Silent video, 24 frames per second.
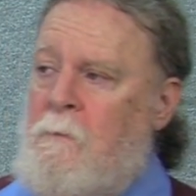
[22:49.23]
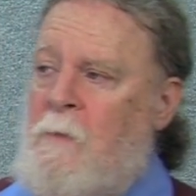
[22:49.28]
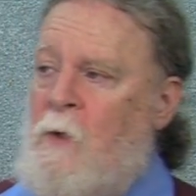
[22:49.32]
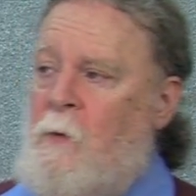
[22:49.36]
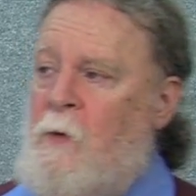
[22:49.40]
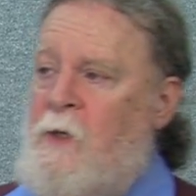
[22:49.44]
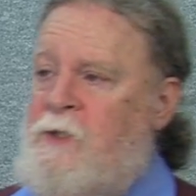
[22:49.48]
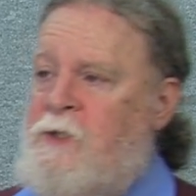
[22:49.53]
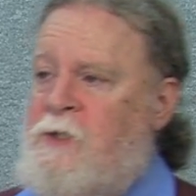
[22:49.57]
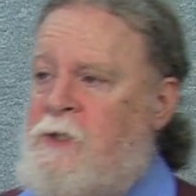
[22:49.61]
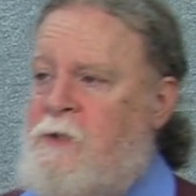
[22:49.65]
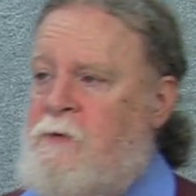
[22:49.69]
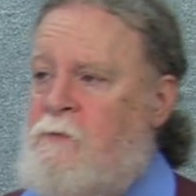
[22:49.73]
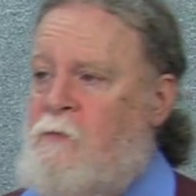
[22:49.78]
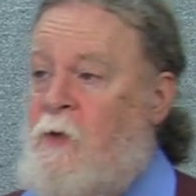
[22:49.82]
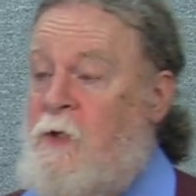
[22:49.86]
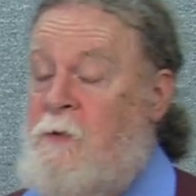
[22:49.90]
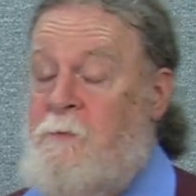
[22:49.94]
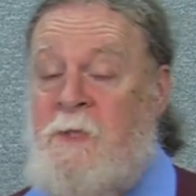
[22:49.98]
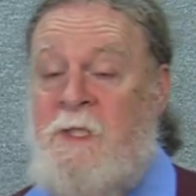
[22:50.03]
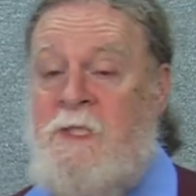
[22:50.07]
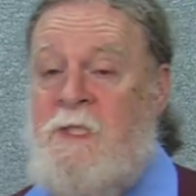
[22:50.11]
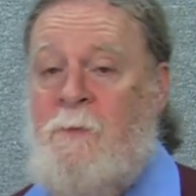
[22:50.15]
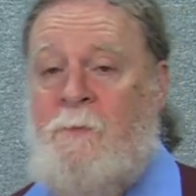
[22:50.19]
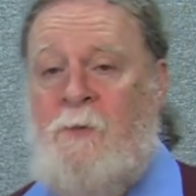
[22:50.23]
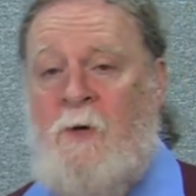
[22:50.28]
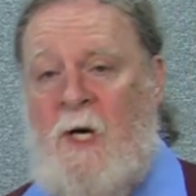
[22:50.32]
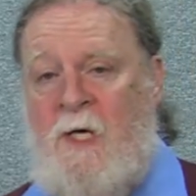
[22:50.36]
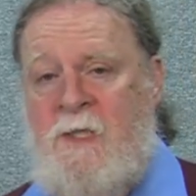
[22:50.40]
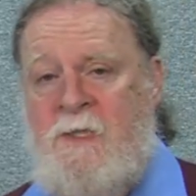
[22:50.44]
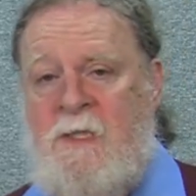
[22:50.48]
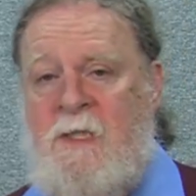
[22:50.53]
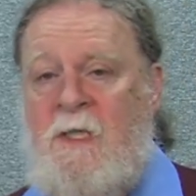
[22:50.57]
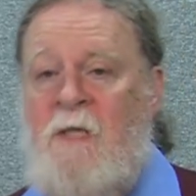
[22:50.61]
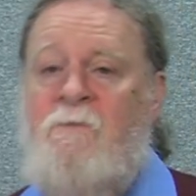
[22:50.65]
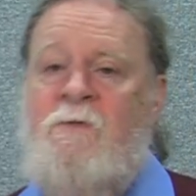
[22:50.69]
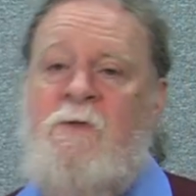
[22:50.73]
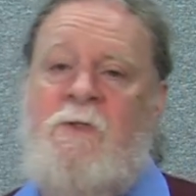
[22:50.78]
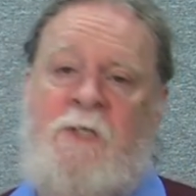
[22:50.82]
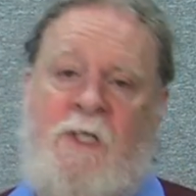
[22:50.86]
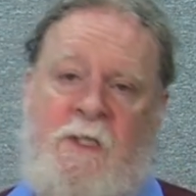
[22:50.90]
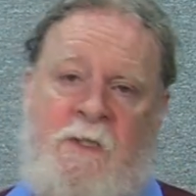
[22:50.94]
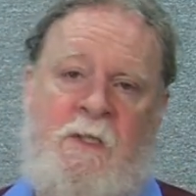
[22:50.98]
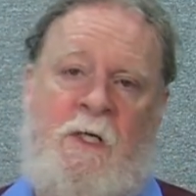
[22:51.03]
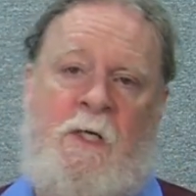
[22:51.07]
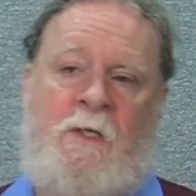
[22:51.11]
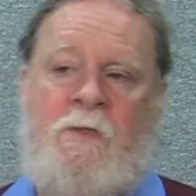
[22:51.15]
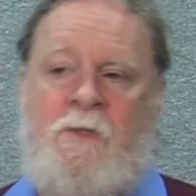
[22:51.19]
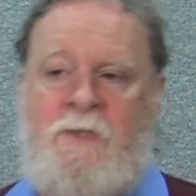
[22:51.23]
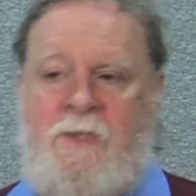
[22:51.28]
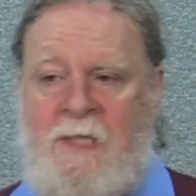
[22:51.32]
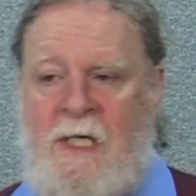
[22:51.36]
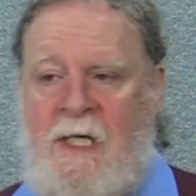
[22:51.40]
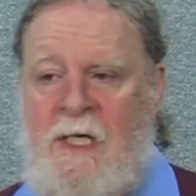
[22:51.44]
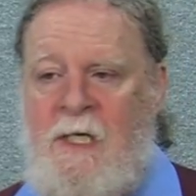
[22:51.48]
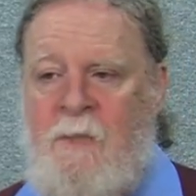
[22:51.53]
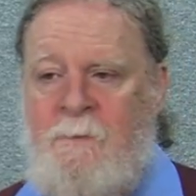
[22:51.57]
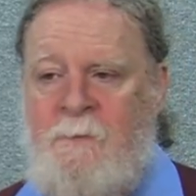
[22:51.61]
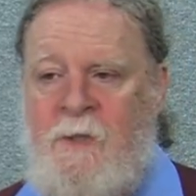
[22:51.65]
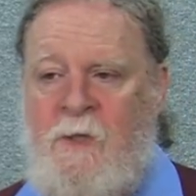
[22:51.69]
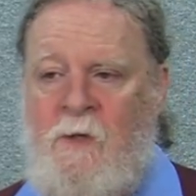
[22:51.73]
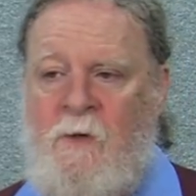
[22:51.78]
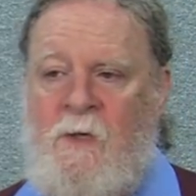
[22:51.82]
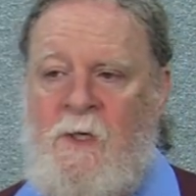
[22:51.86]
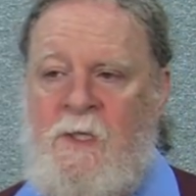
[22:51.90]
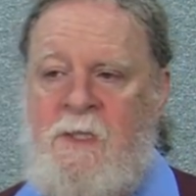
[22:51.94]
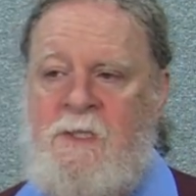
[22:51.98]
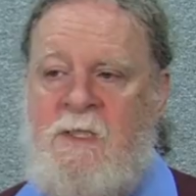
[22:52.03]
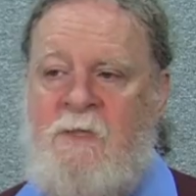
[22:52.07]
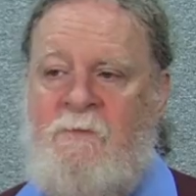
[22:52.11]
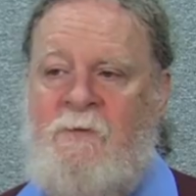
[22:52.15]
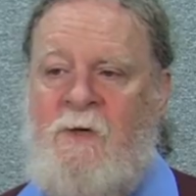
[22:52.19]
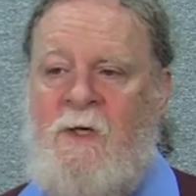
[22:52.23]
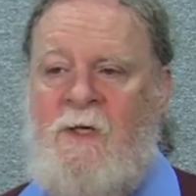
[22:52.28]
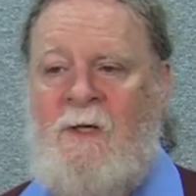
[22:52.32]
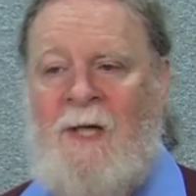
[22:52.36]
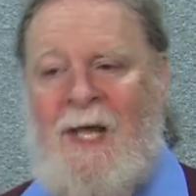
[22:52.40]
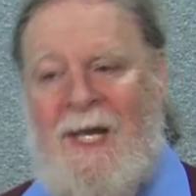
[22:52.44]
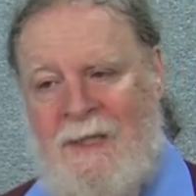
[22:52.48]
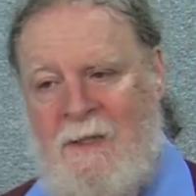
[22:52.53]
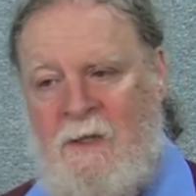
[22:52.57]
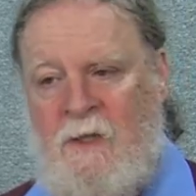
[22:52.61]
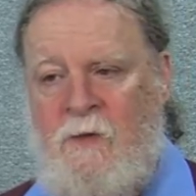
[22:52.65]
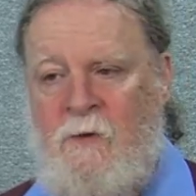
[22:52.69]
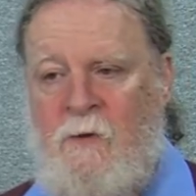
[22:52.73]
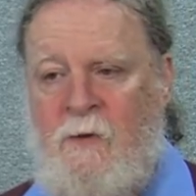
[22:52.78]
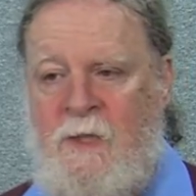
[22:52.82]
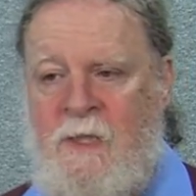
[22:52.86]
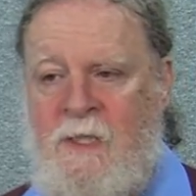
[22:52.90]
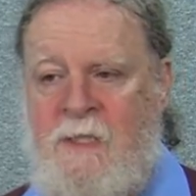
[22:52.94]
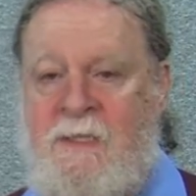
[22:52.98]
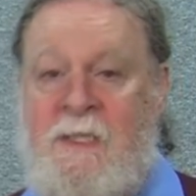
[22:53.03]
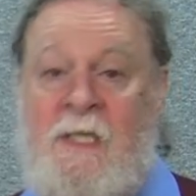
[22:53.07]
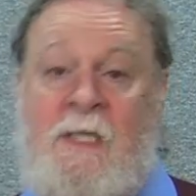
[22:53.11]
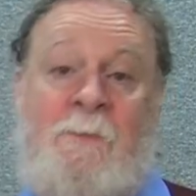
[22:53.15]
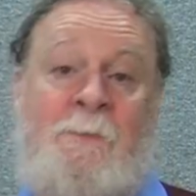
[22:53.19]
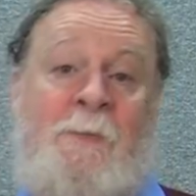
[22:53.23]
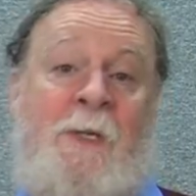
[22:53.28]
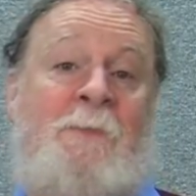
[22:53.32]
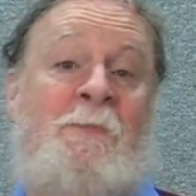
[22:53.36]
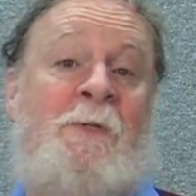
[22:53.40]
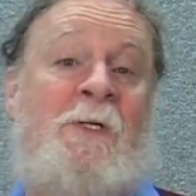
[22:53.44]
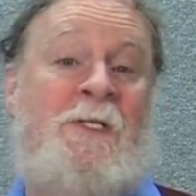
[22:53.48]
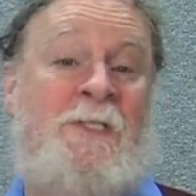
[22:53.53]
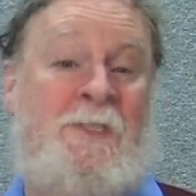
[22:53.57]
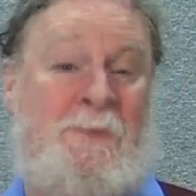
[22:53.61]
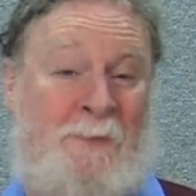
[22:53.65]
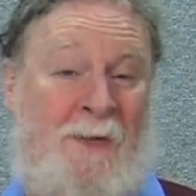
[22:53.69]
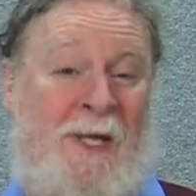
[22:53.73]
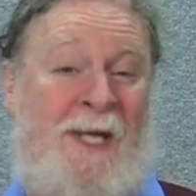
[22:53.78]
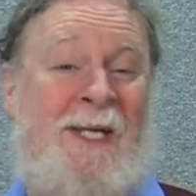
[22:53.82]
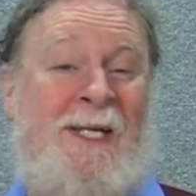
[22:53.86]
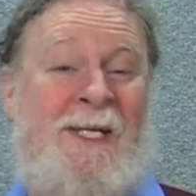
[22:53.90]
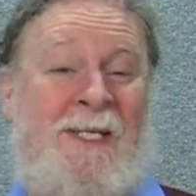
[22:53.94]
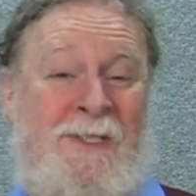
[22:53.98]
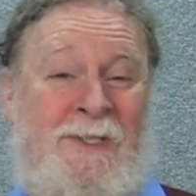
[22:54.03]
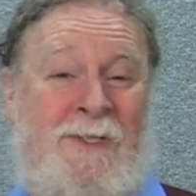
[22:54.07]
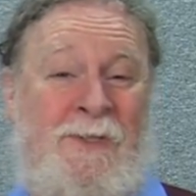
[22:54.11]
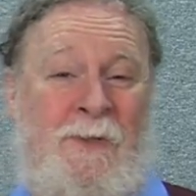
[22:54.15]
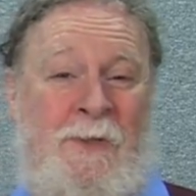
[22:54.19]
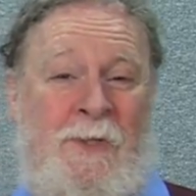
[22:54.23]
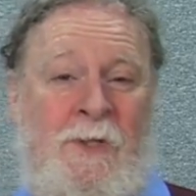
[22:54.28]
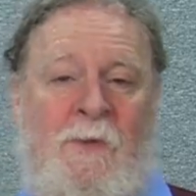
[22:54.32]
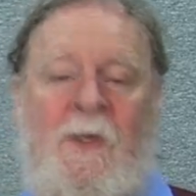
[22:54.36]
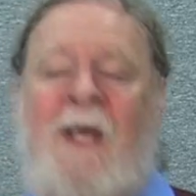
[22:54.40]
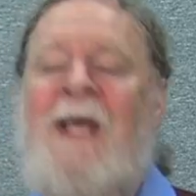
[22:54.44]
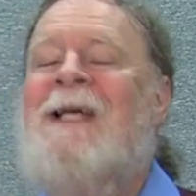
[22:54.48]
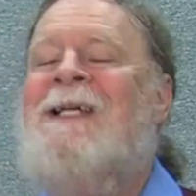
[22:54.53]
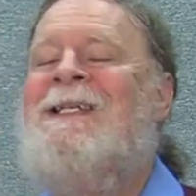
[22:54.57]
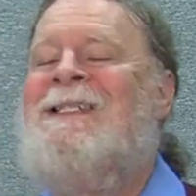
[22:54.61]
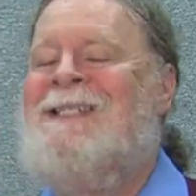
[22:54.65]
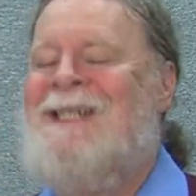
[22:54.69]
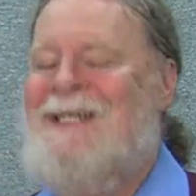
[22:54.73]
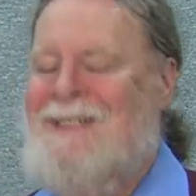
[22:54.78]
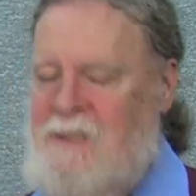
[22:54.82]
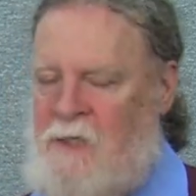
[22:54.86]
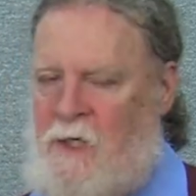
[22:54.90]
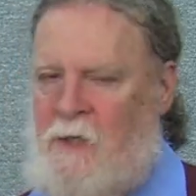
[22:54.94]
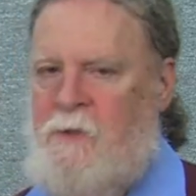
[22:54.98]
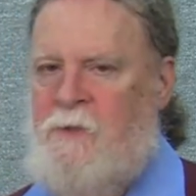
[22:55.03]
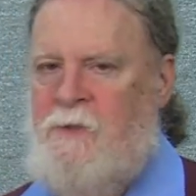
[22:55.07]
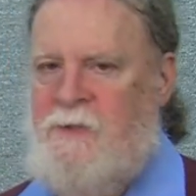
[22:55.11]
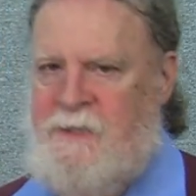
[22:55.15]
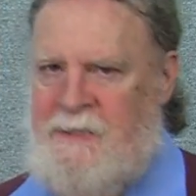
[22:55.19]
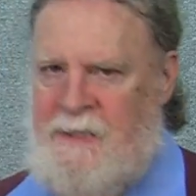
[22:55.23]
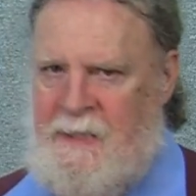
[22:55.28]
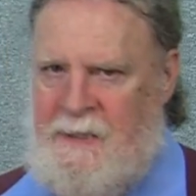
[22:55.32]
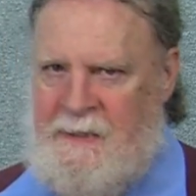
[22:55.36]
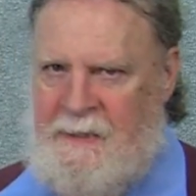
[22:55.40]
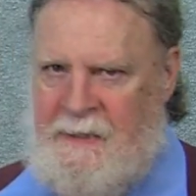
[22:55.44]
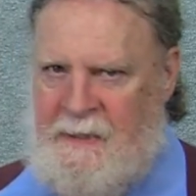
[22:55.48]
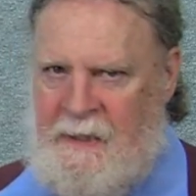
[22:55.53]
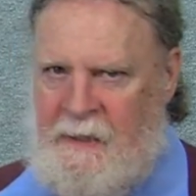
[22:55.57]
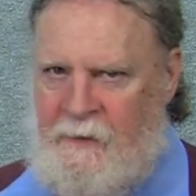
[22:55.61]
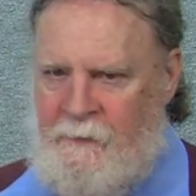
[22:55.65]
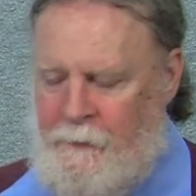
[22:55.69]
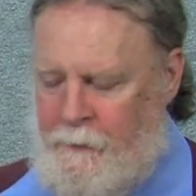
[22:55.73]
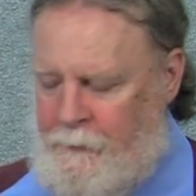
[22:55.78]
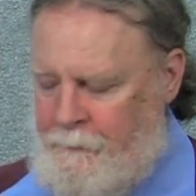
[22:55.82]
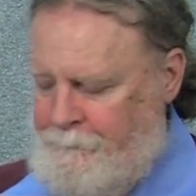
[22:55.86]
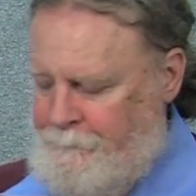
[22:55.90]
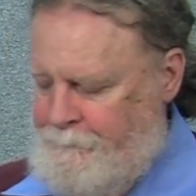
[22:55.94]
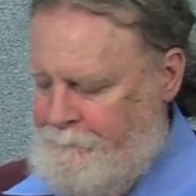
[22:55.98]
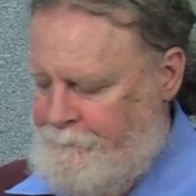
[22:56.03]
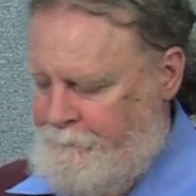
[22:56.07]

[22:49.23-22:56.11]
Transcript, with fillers: which wouldn't be surprising if you didn't understand it because the very likelihood is that the people explaining it to you didn't understand it either.